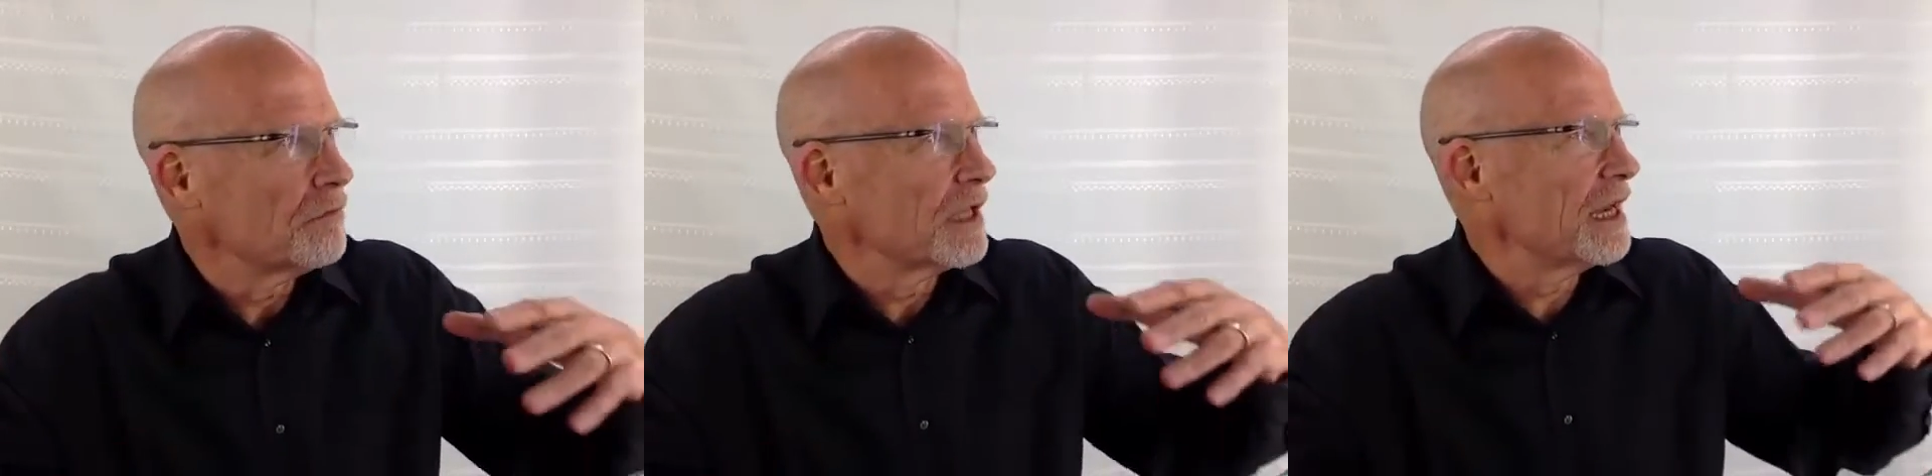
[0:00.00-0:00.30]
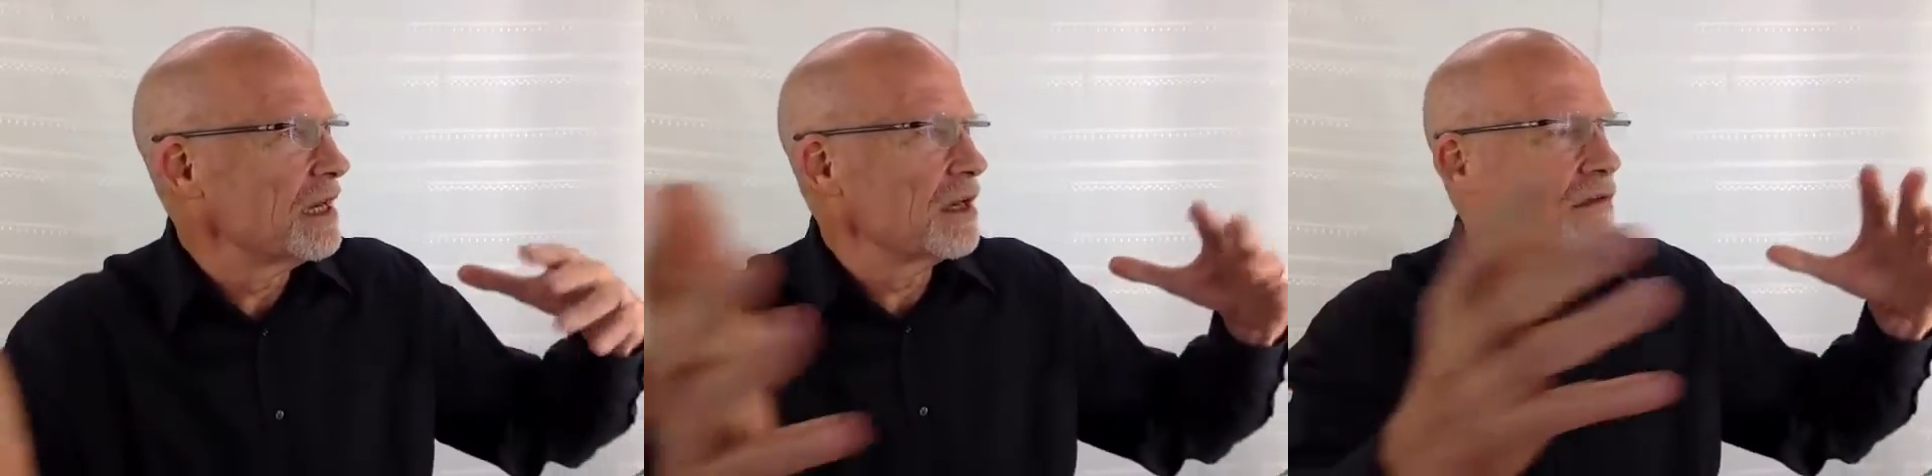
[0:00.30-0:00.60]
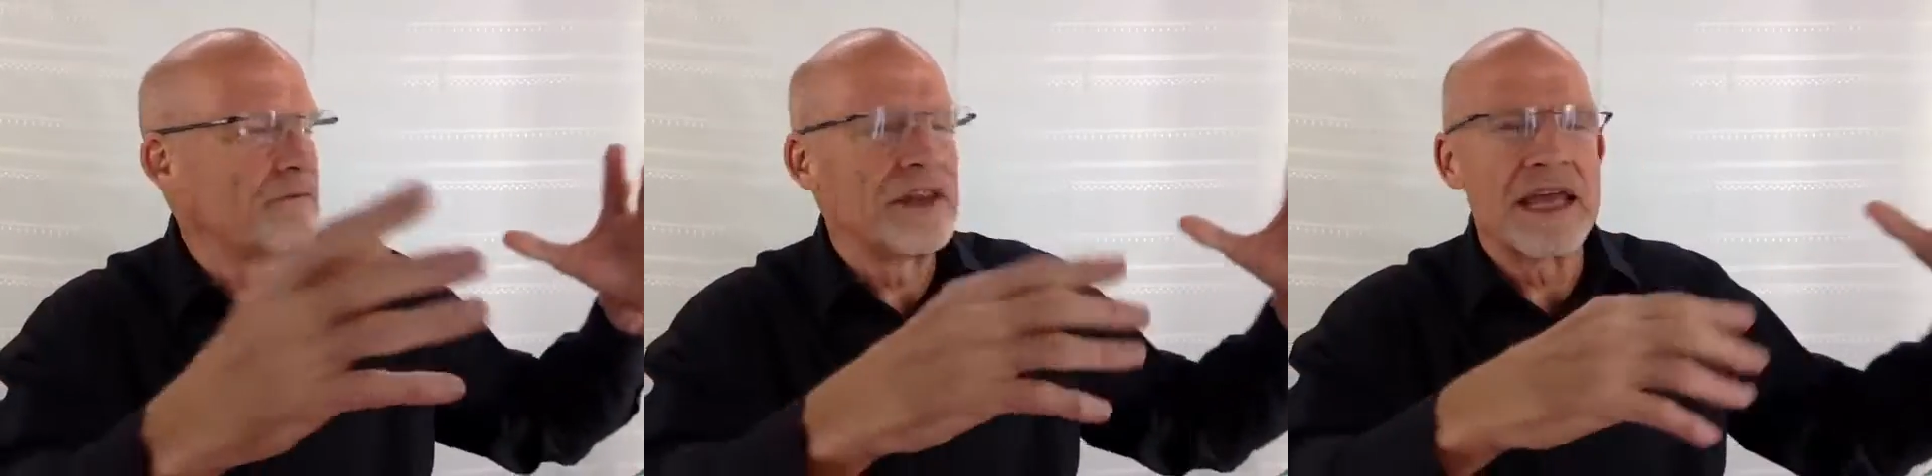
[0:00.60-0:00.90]
letting the
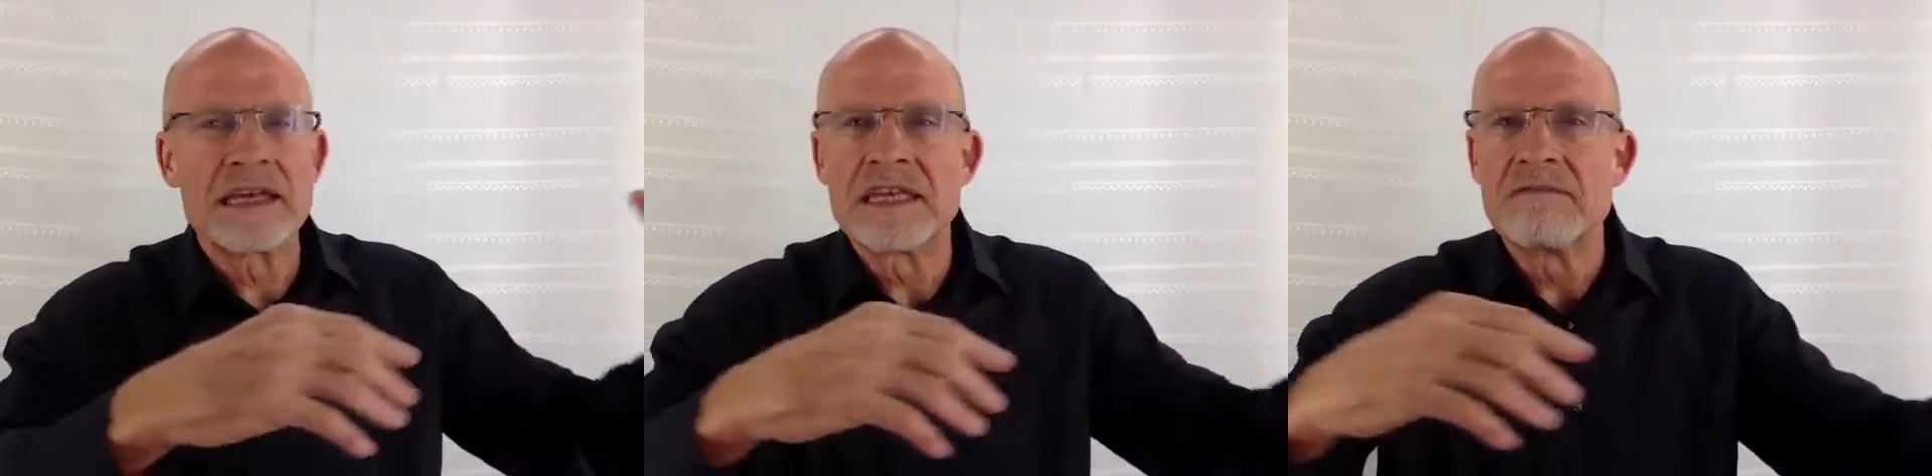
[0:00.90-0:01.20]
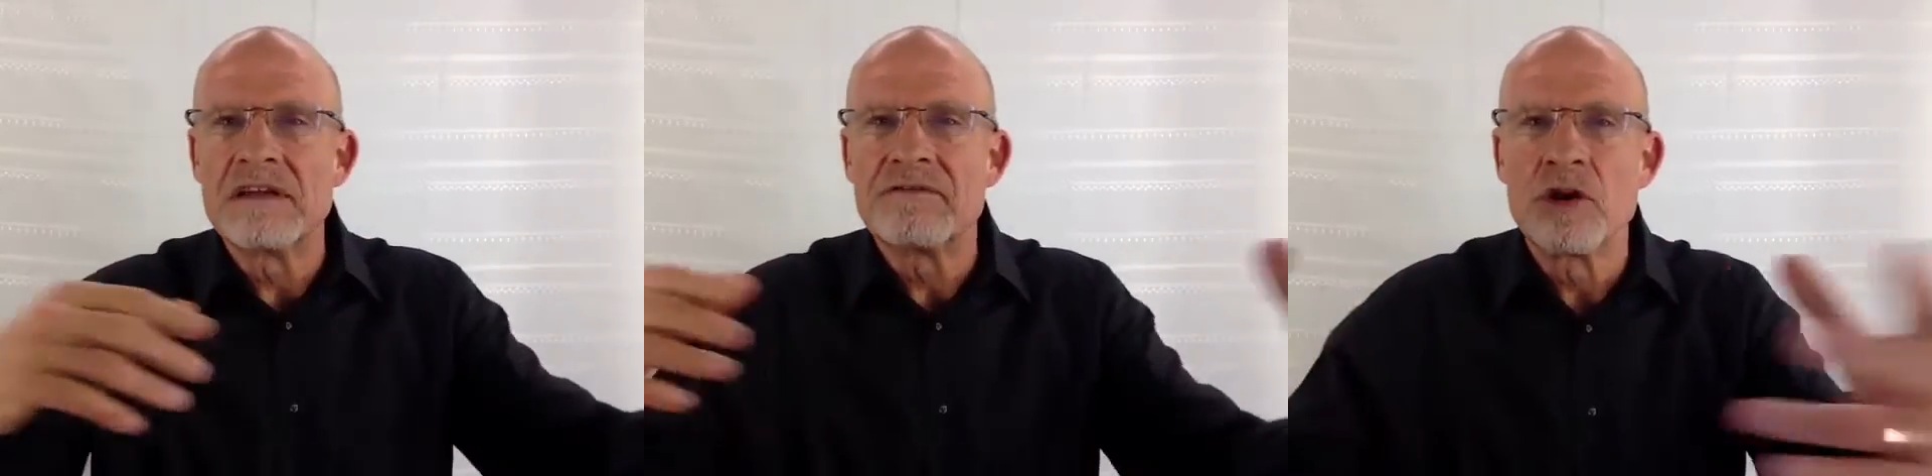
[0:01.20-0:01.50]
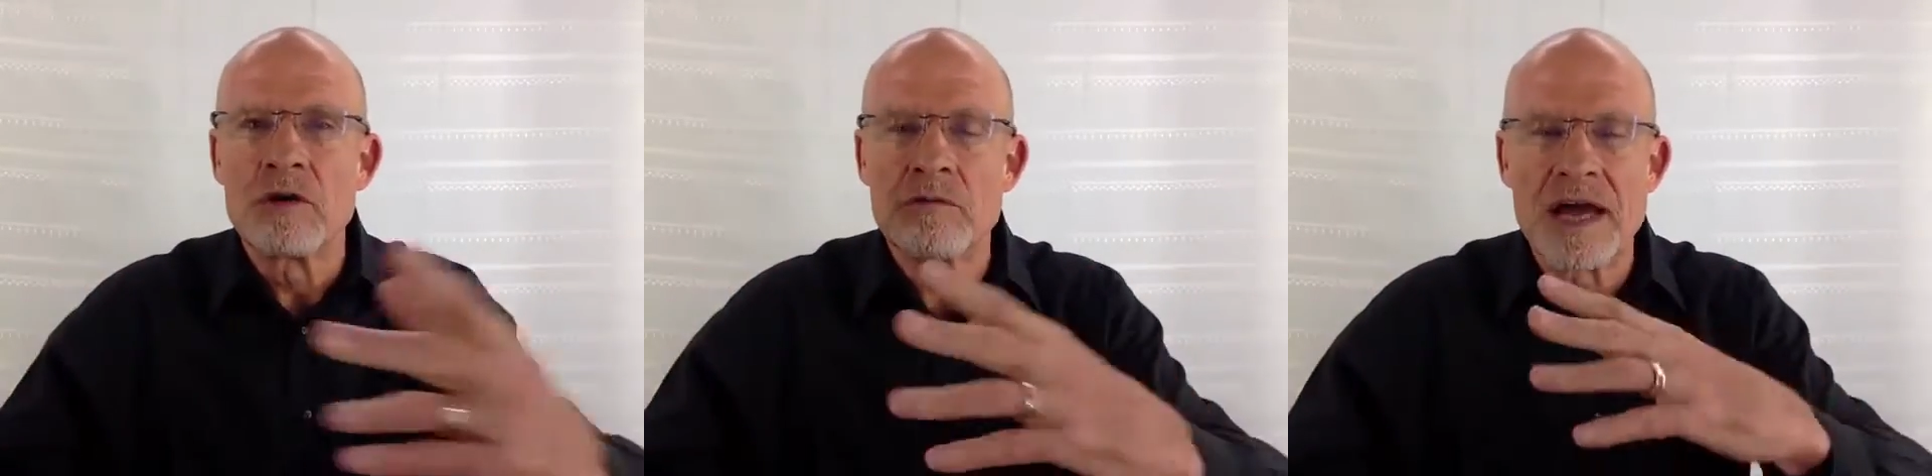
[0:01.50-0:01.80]
negativity
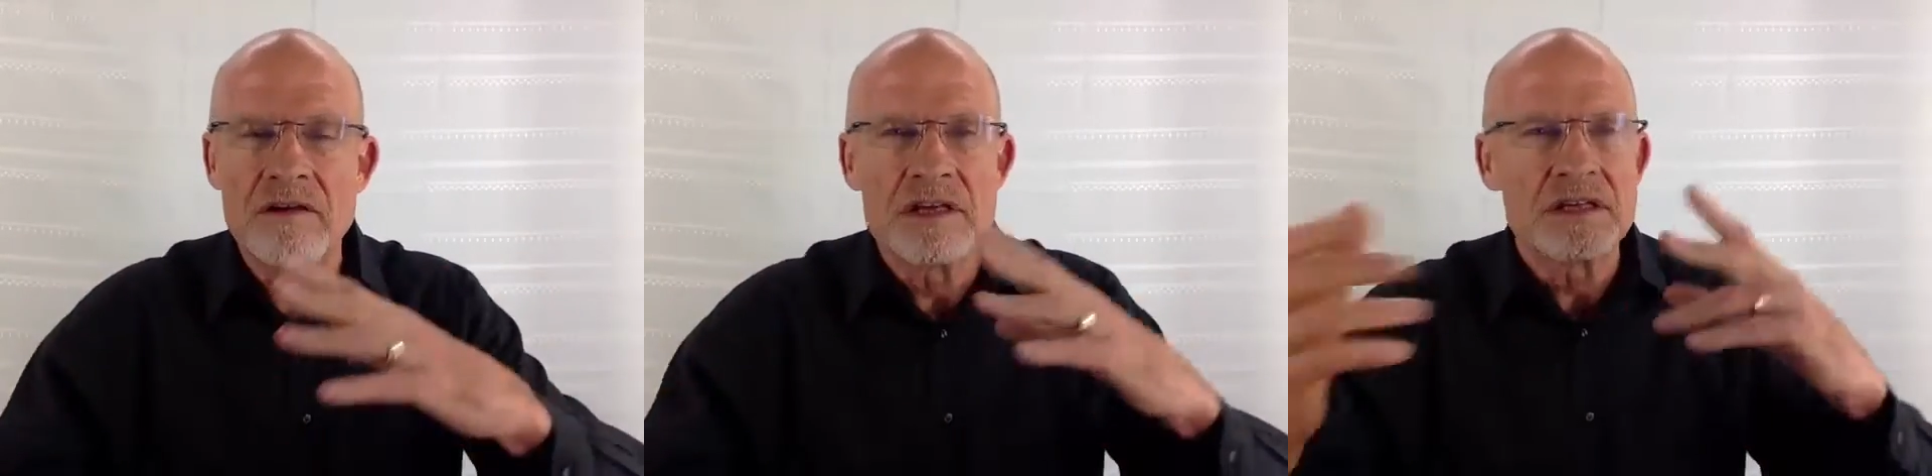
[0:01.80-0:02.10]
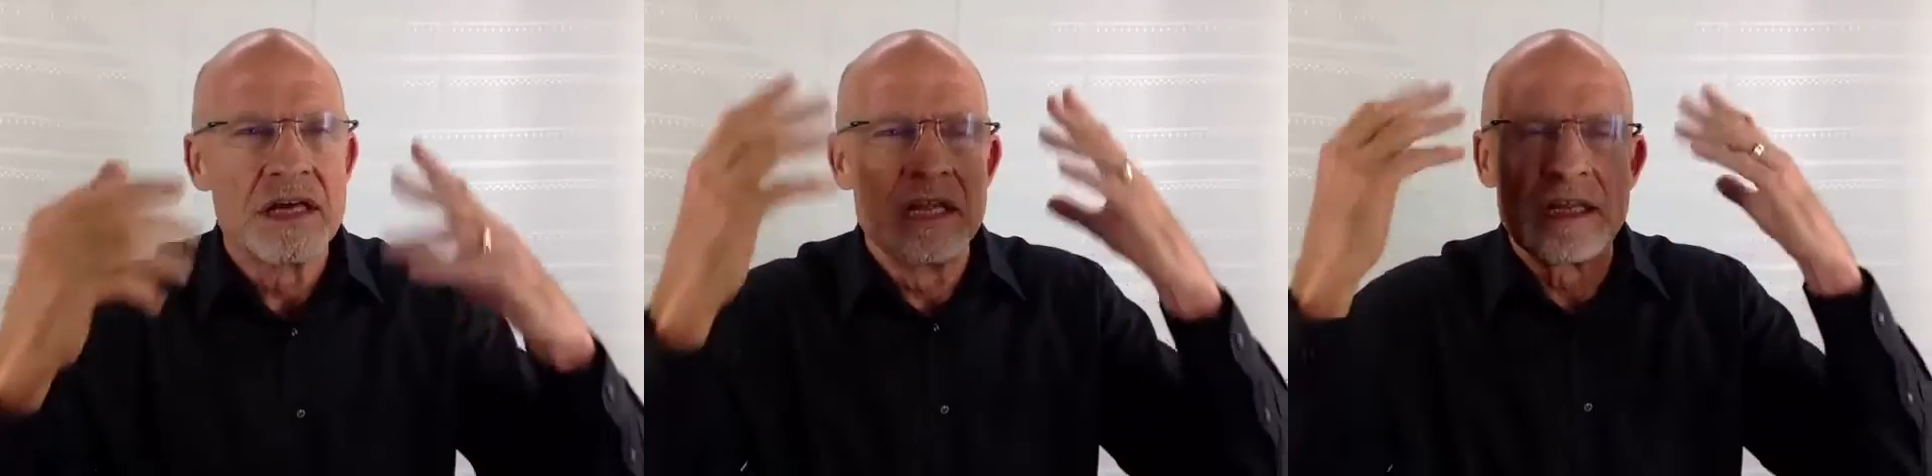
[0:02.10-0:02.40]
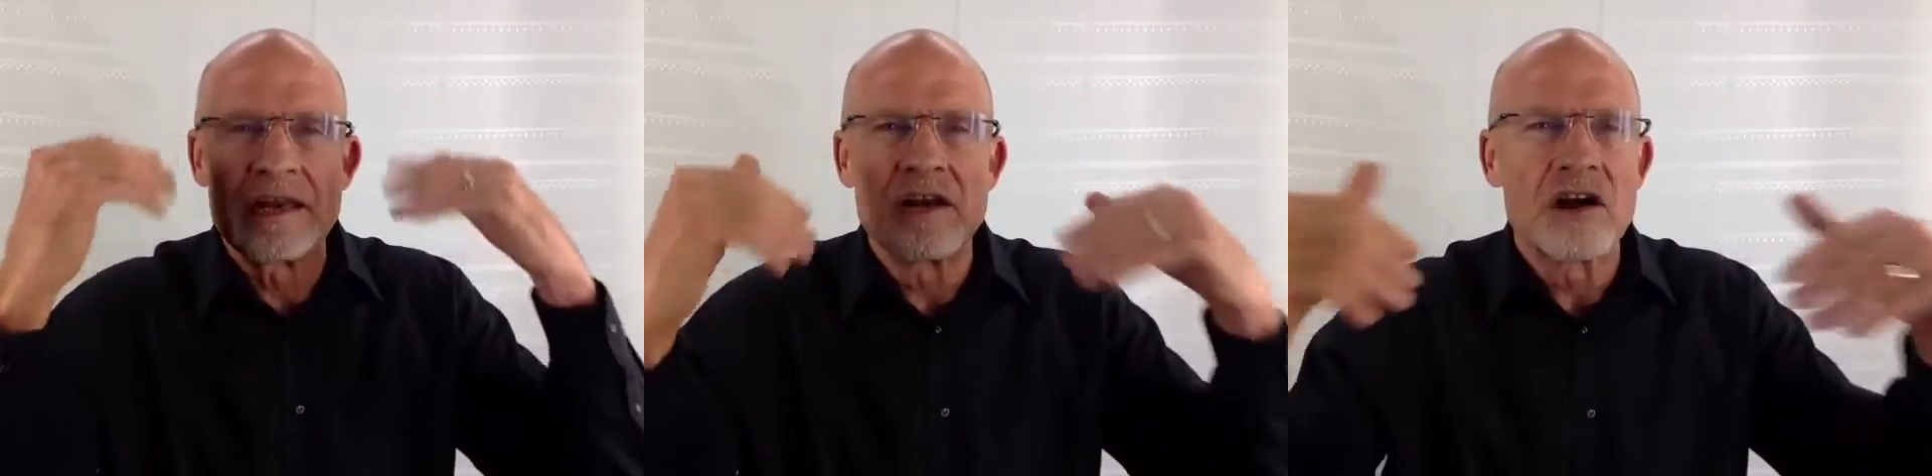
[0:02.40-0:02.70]
flow around us,
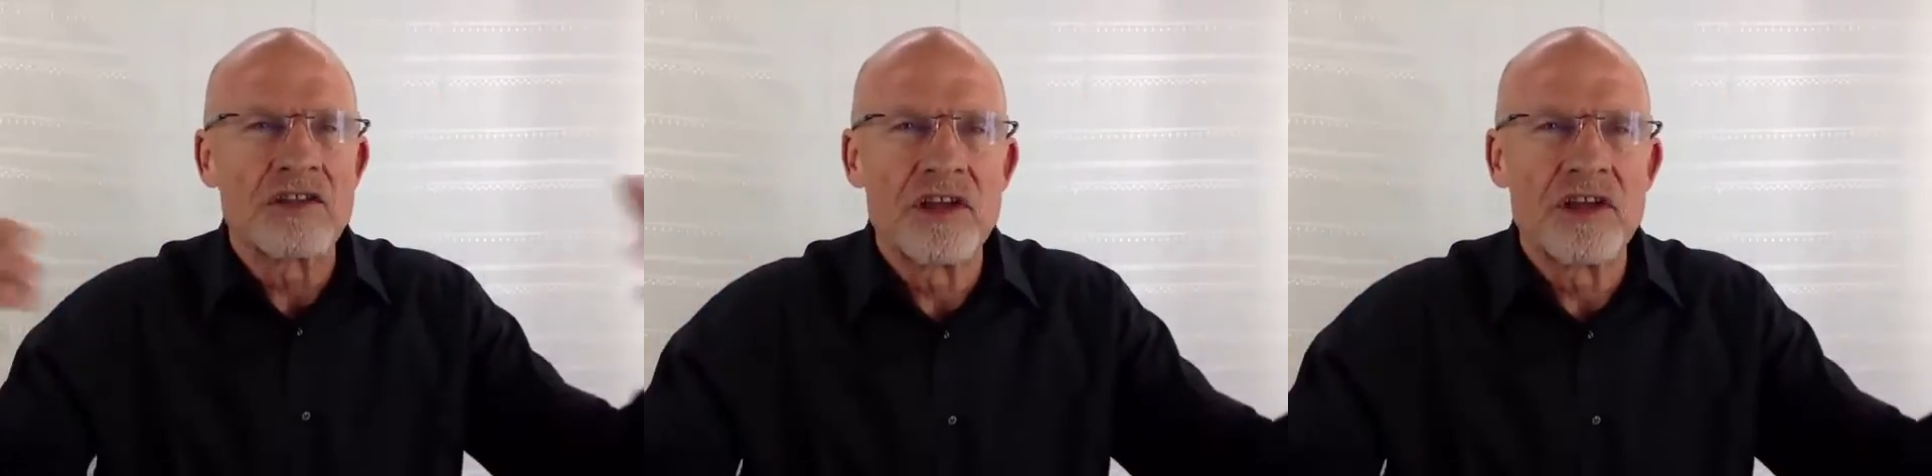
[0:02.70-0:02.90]
letting our